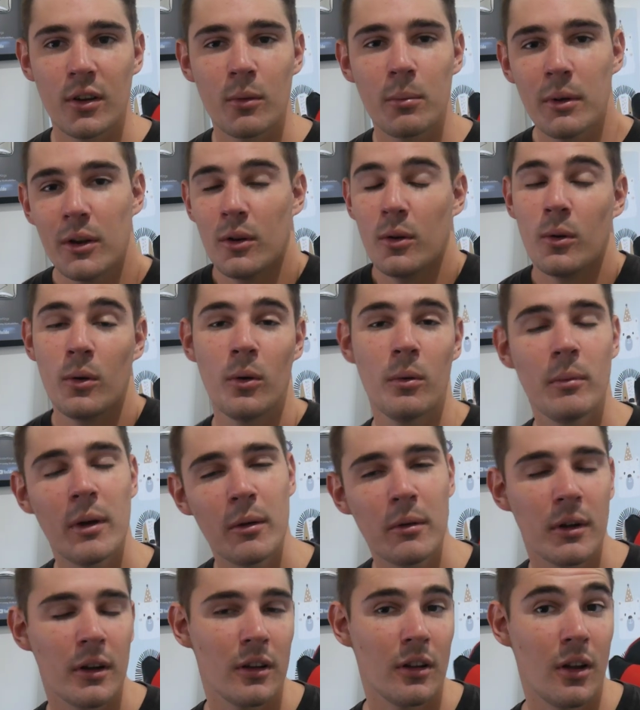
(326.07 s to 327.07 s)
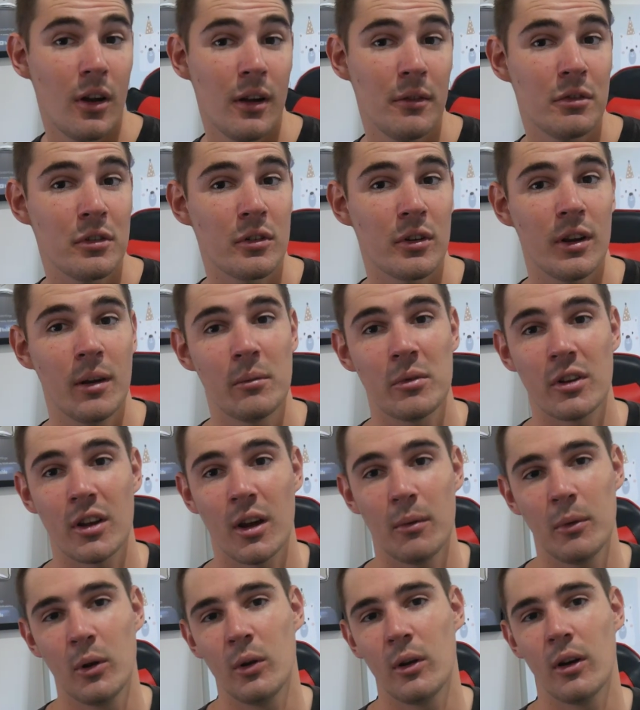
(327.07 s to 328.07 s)
It'd be cool. Maybe I'll live stream
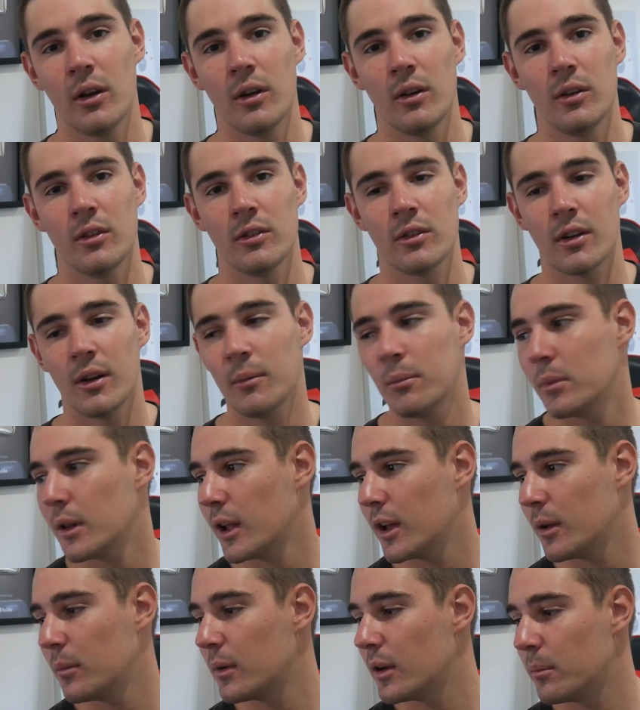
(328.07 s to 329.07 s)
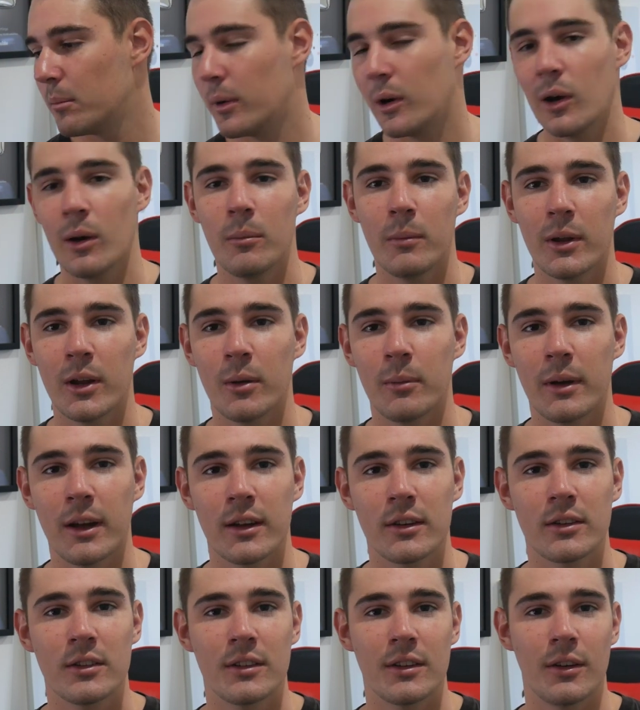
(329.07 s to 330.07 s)
some, who knows. I play a bit of Pipe
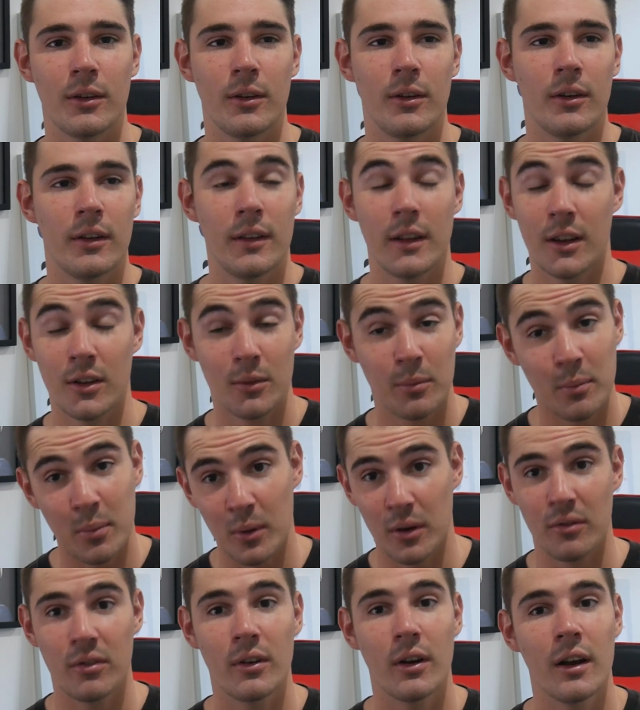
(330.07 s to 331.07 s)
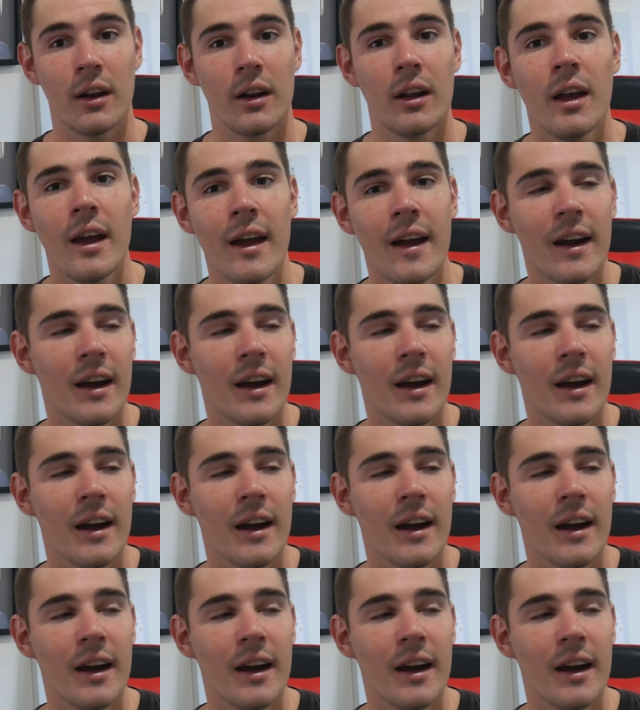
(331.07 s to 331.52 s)
BMX, so, and that's pretty fun.